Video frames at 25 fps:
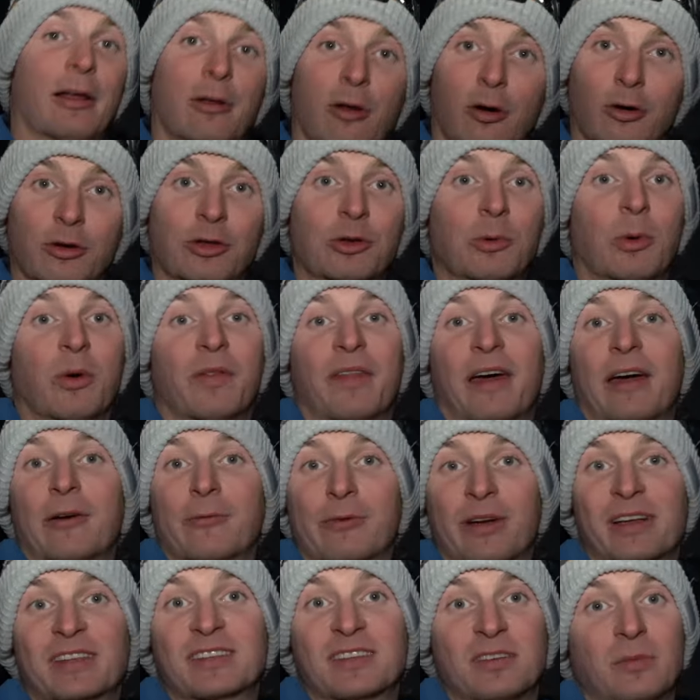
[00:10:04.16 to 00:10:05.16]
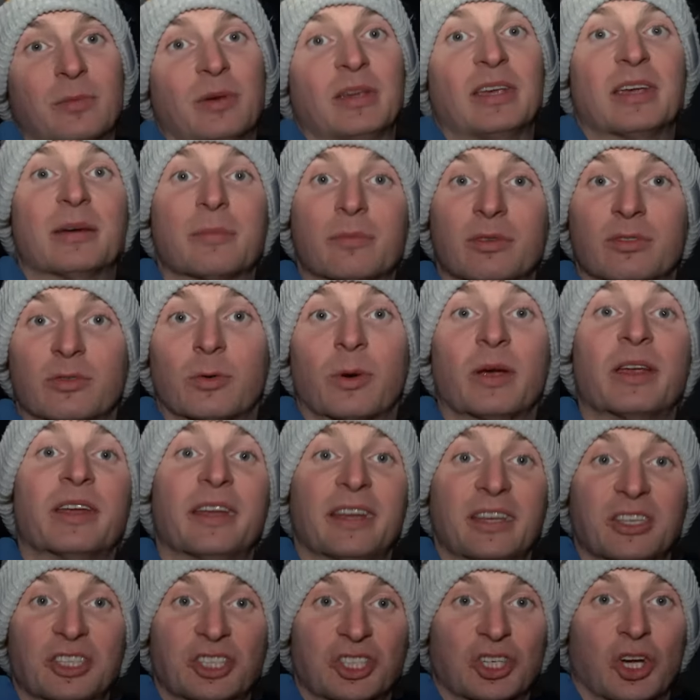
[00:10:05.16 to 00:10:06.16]
long you want that rest to be in between
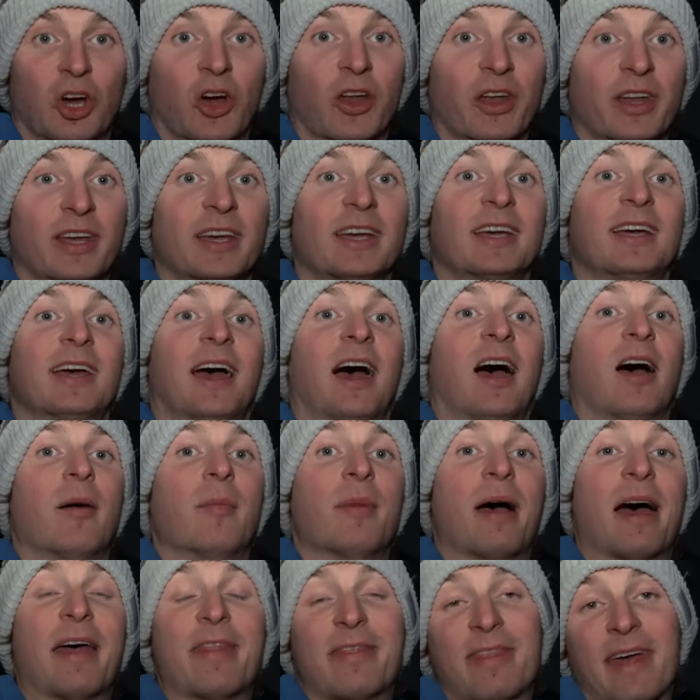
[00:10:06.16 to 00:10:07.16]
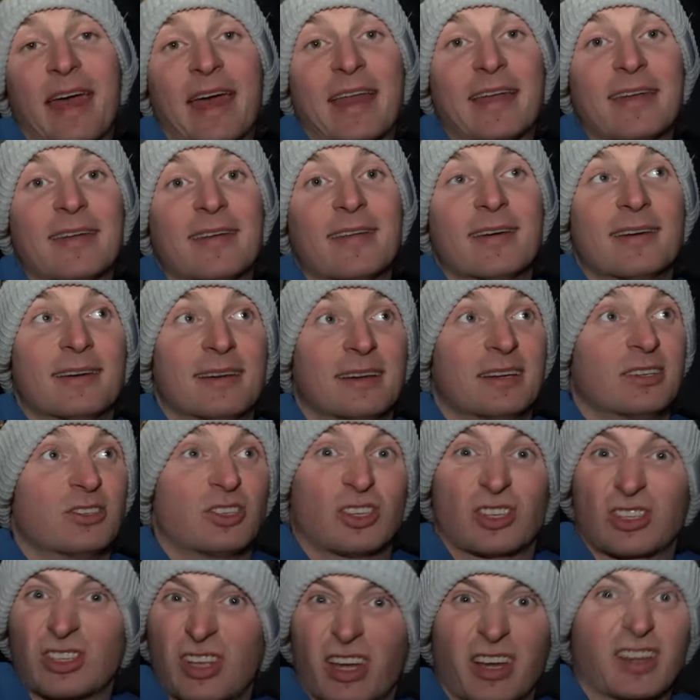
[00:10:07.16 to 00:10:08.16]
each shot, um, and then
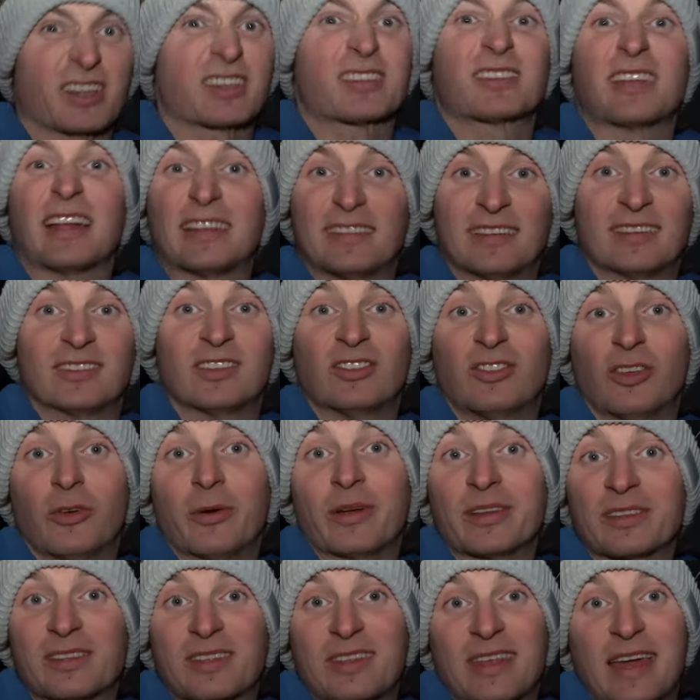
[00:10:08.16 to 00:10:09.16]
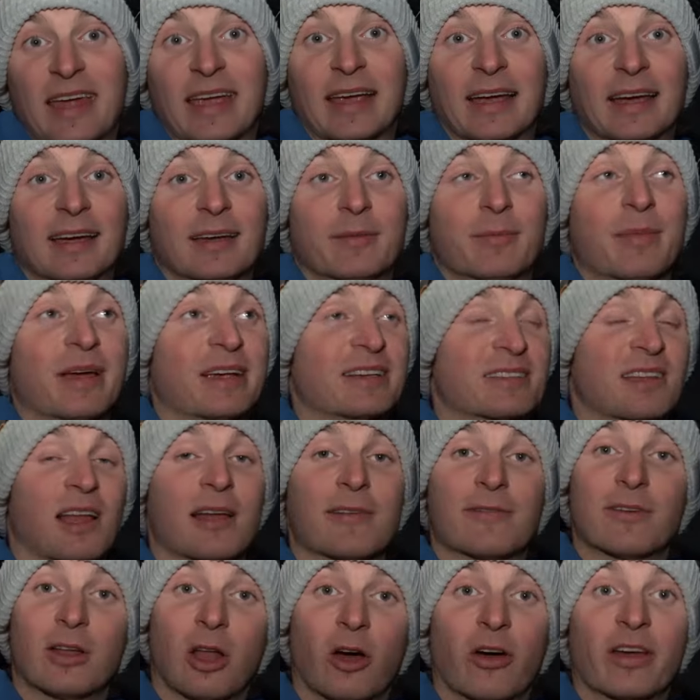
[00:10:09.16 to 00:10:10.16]
just kind of set it to do its thing. makes
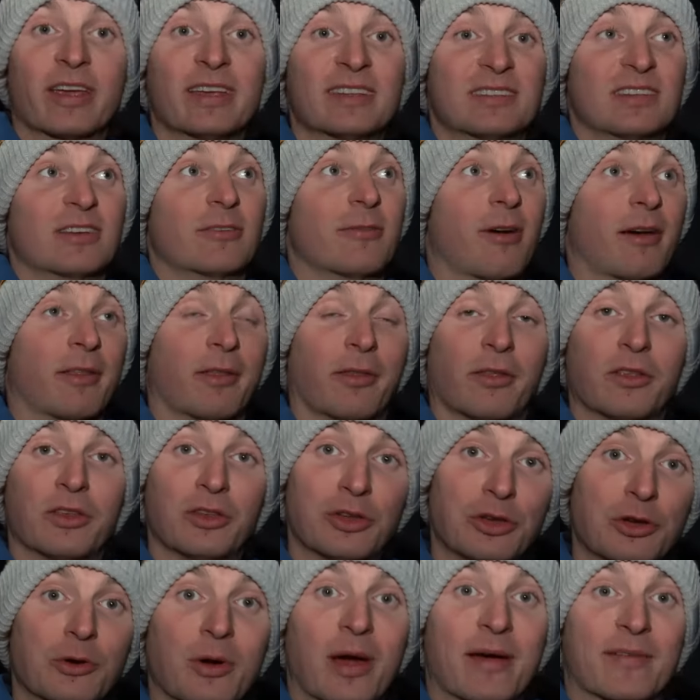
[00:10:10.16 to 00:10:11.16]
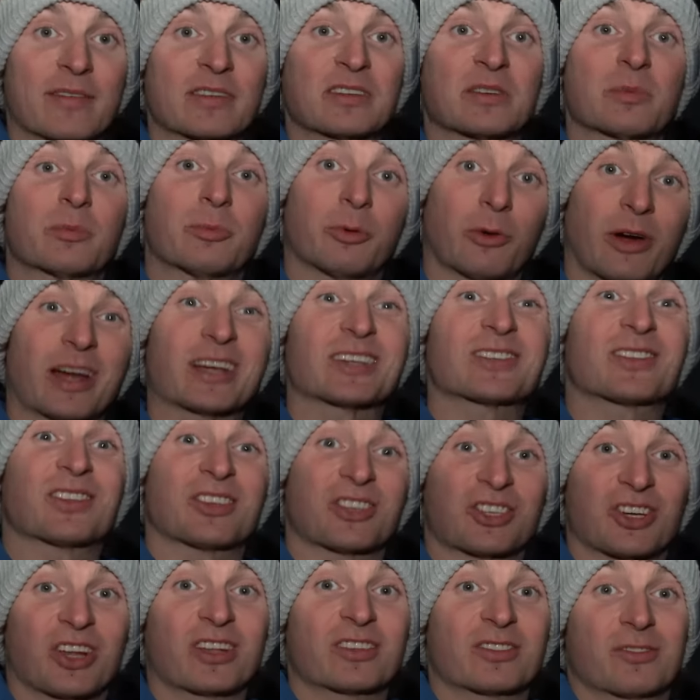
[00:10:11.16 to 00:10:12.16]
life a lot easier rather than you having to press the
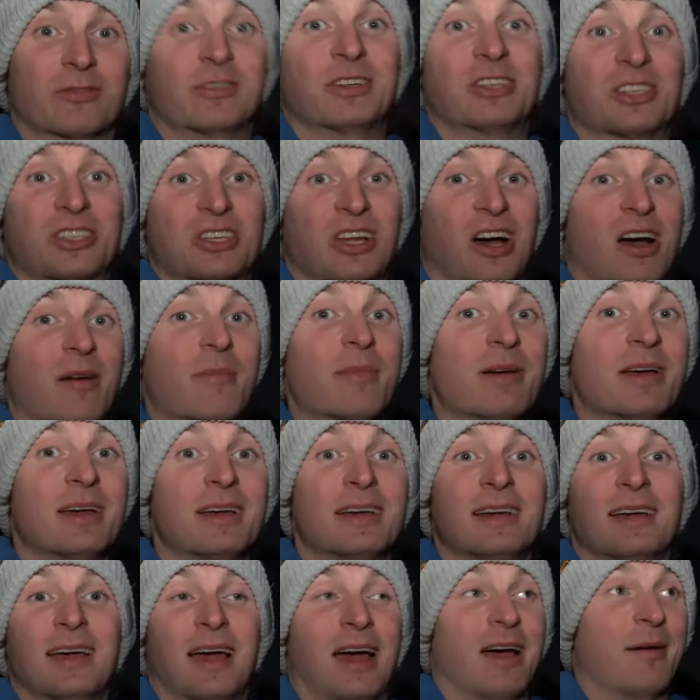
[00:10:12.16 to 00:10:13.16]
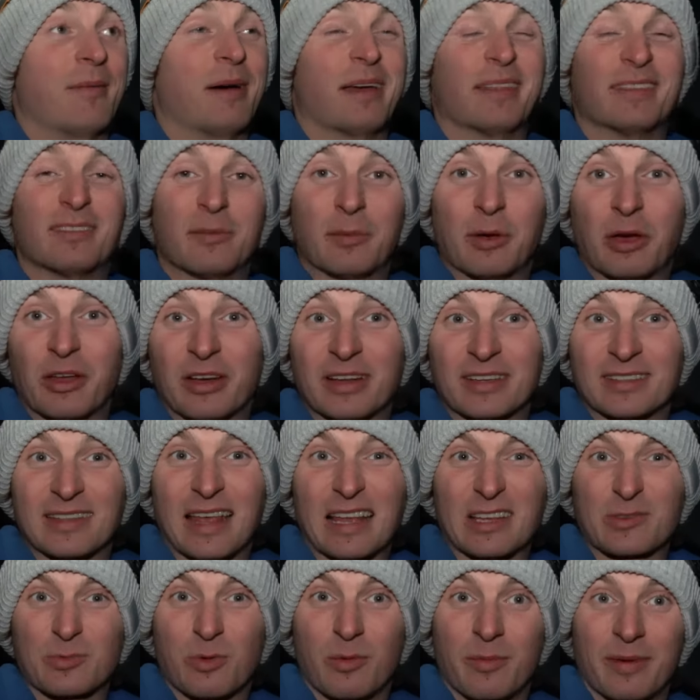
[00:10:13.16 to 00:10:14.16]
shutter each time. Um, and to be honest,
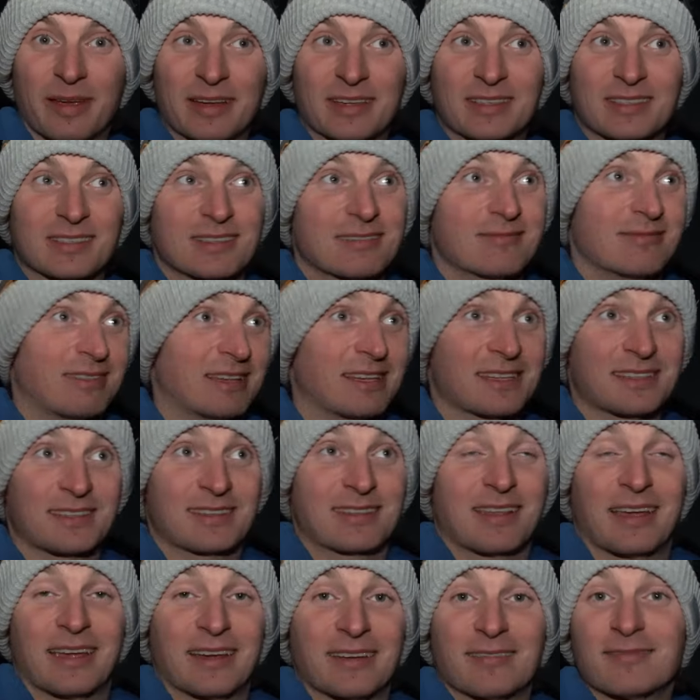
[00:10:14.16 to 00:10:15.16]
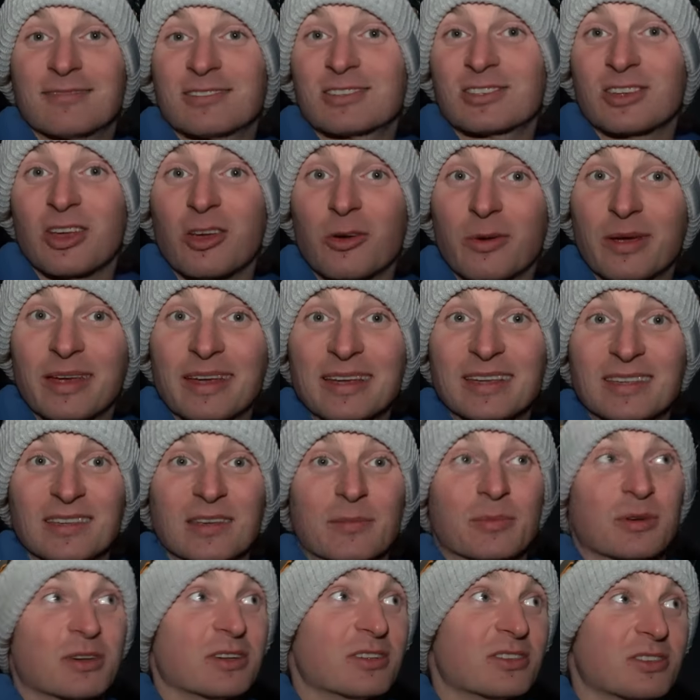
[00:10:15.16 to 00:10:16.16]
that's what makes this thing so easy
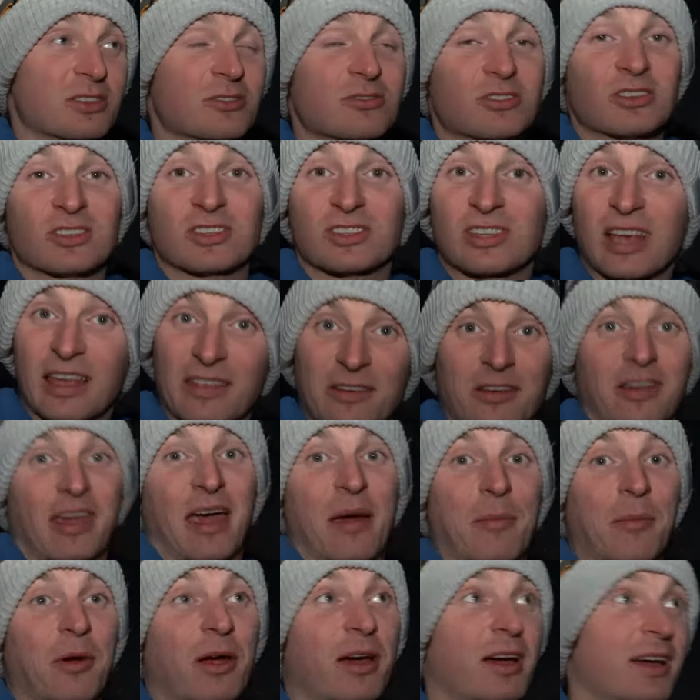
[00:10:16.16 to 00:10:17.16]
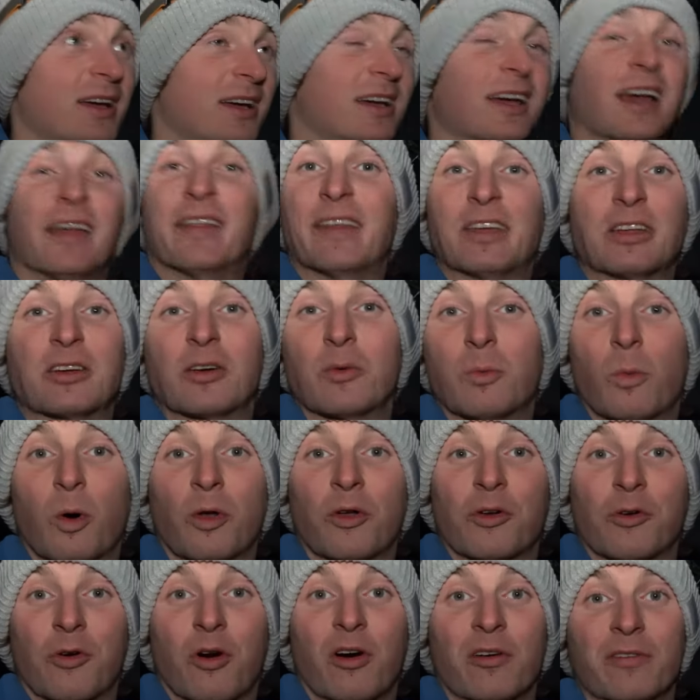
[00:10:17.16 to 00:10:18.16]
because you just set your camera, then you can
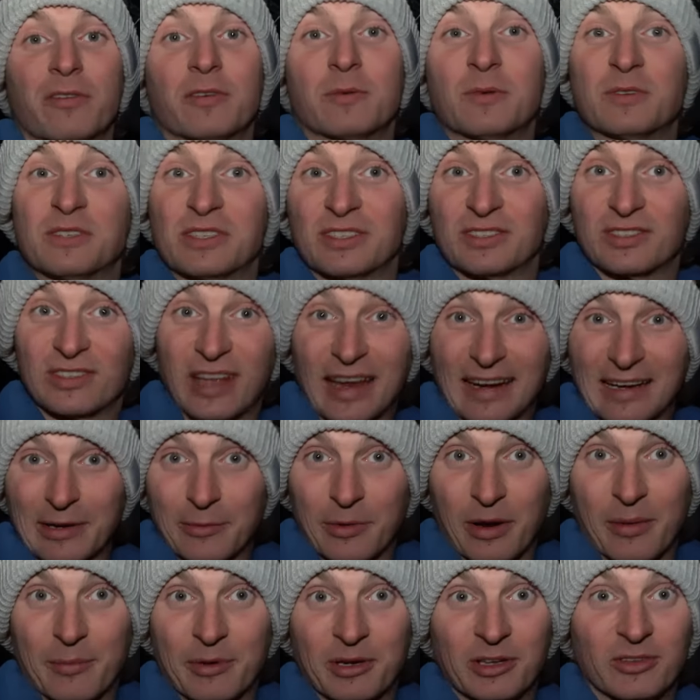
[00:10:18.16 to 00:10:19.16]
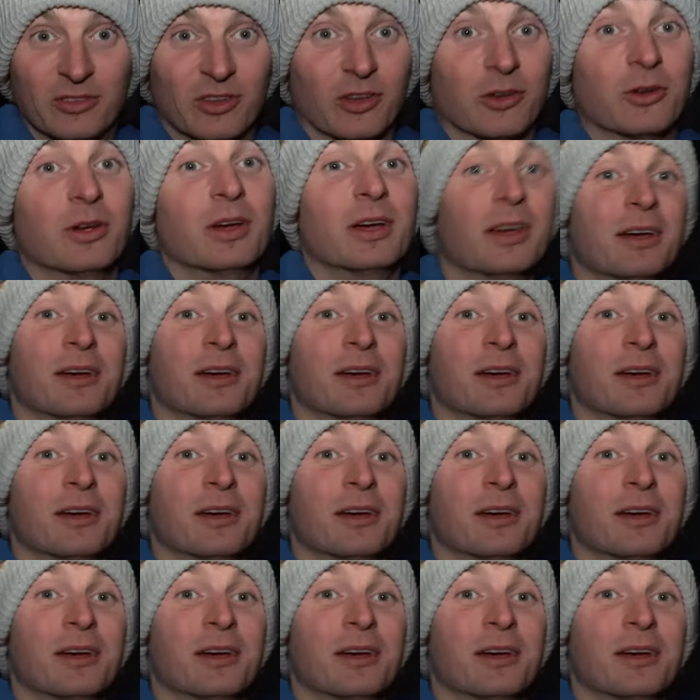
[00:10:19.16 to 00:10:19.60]
wander off, which is exactly what I'm gonna do